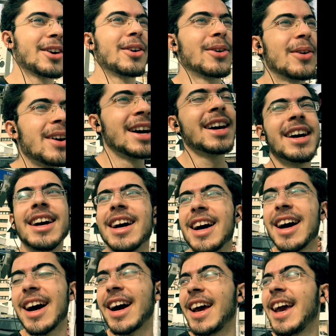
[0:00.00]
oh
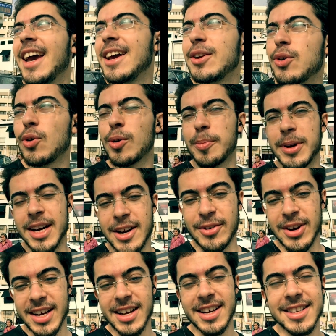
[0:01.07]
I hate urban
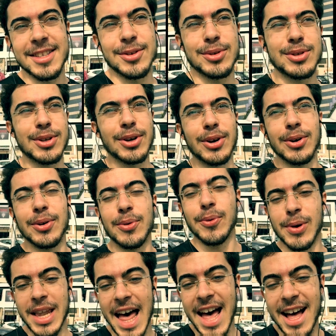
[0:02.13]
areas they're so
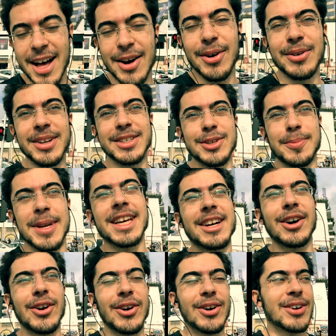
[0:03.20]
loud so many
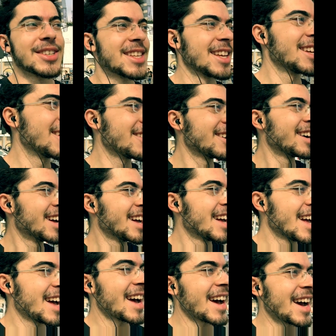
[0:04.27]
cars you know
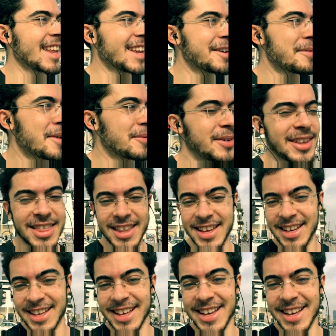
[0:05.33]
I love everything